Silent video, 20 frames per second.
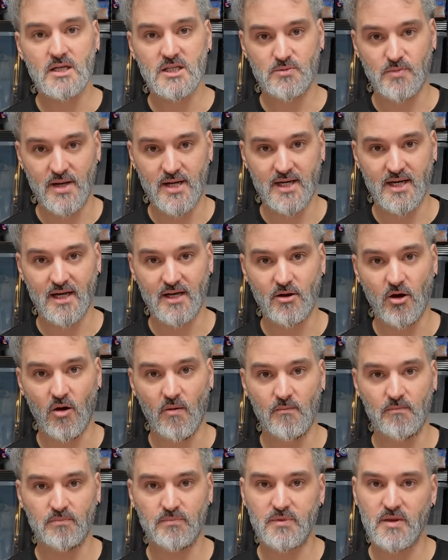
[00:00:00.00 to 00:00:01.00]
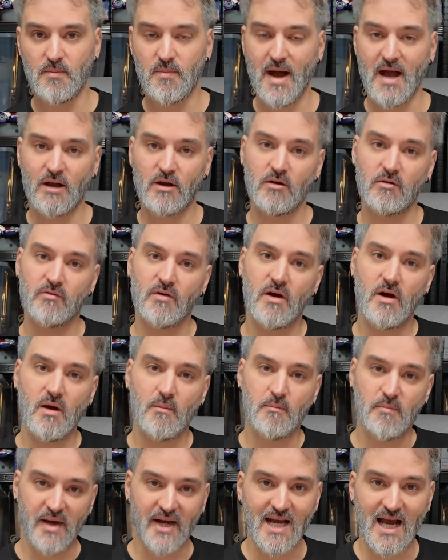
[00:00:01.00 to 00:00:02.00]
speaking on the back of
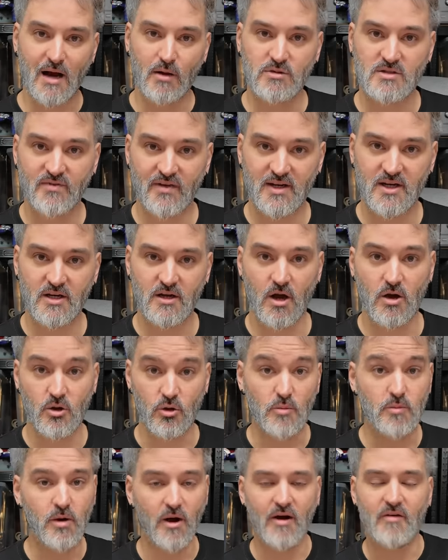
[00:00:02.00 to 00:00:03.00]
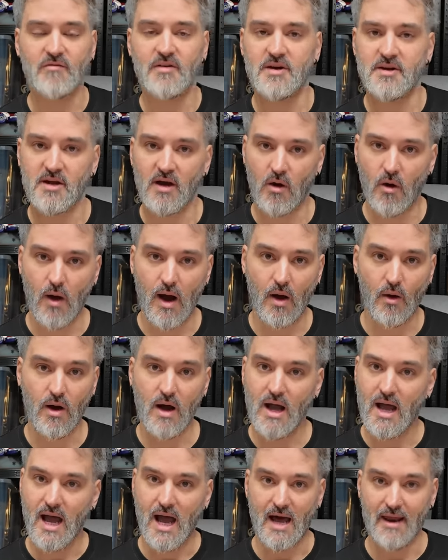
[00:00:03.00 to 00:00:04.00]
Big Al's video, who put a video out,
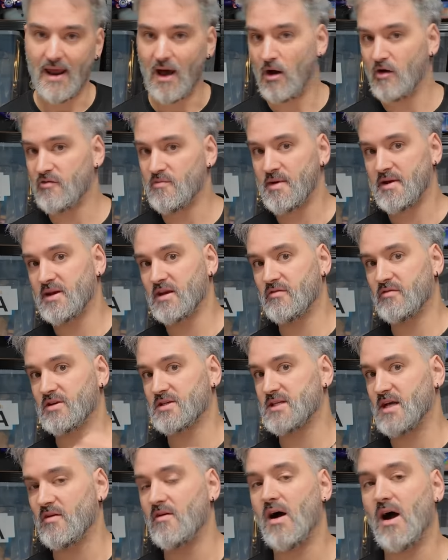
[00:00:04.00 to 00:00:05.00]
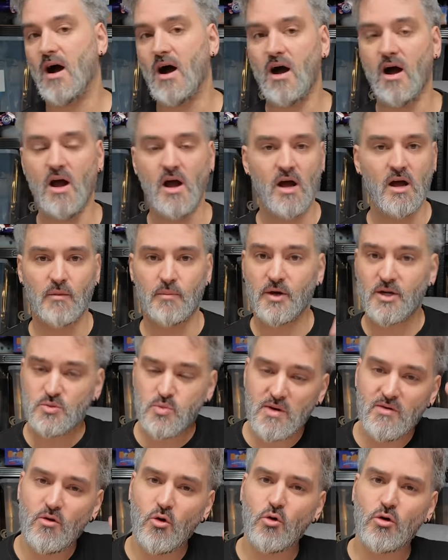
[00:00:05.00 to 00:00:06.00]
and however many of us there are, because
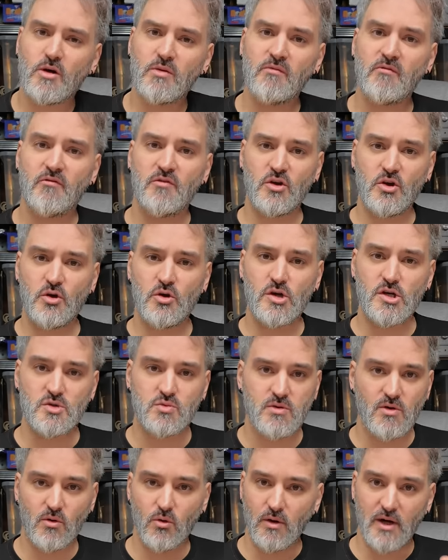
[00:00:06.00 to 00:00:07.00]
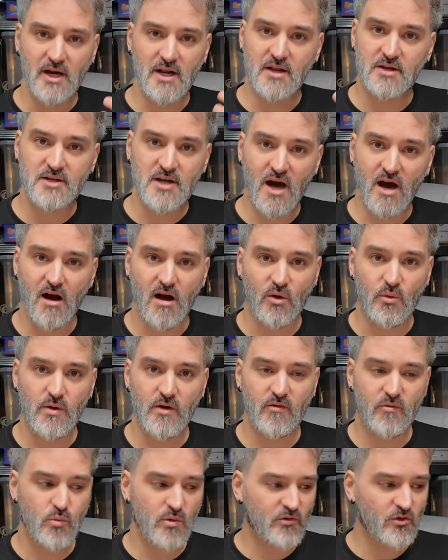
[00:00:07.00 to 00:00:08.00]
we're all confused. We're all in the dark.
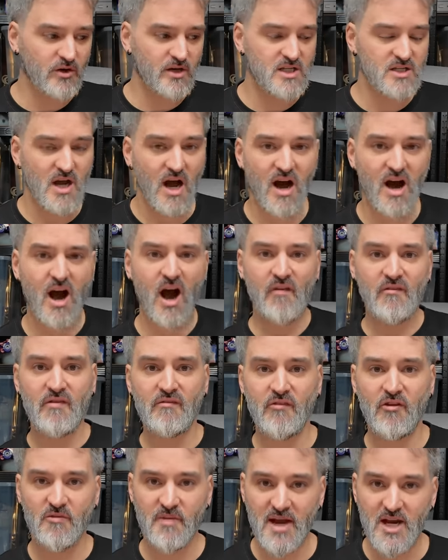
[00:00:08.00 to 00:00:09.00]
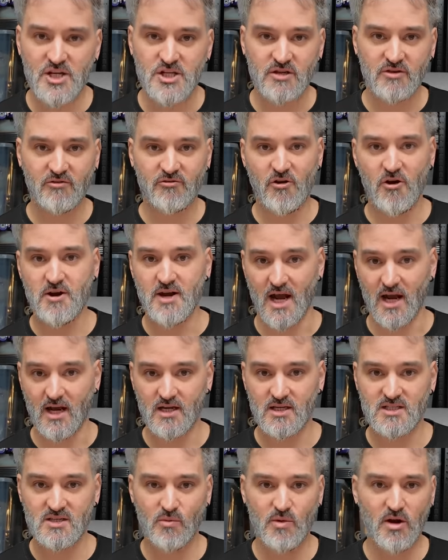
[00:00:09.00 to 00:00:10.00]
We've got this half information thrown at
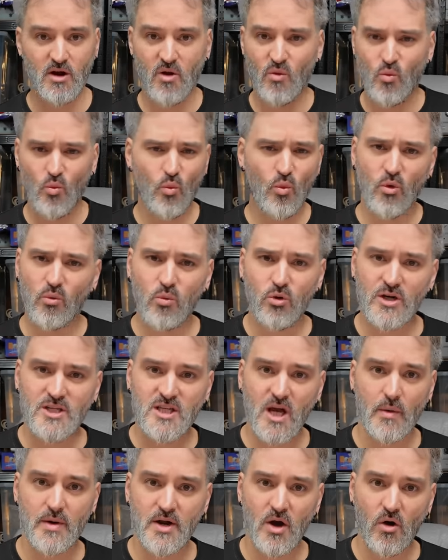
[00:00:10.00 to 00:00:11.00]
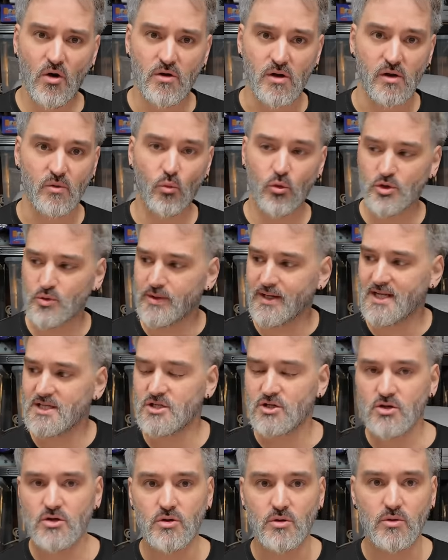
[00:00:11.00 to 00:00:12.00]
us, and we're like, what's going on? What do we need
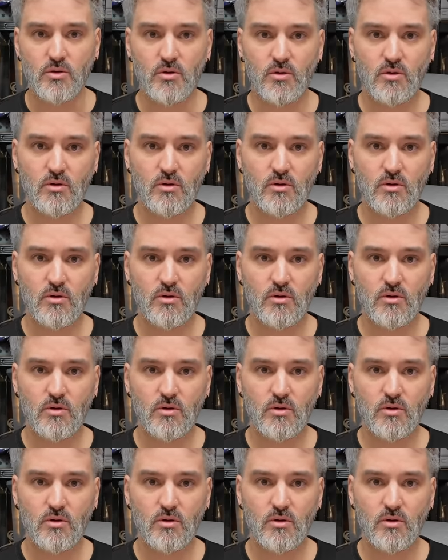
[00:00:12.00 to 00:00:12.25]
to do?